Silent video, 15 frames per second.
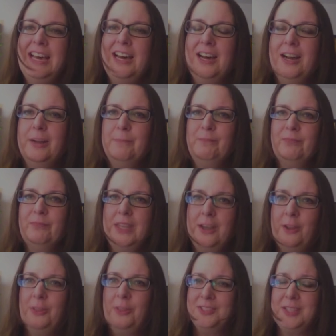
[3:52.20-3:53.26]
Um, you
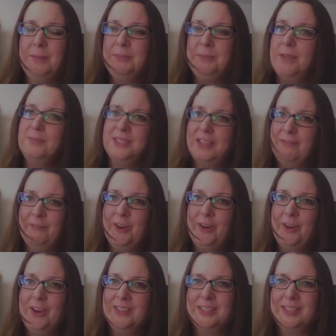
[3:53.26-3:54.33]
know, sometimes they
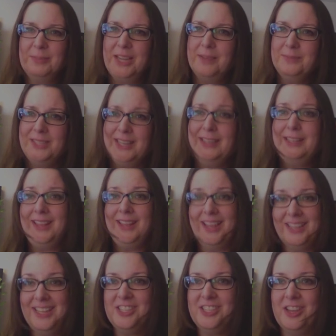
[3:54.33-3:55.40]
fought, sometimes they didn't
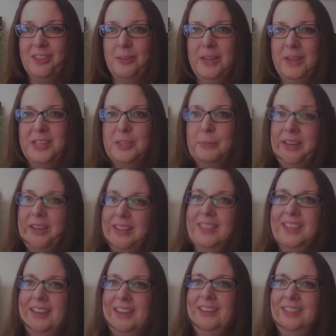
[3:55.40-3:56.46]
like each other much, but at
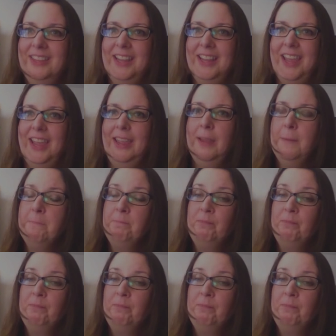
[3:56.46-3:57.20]
the end of the day,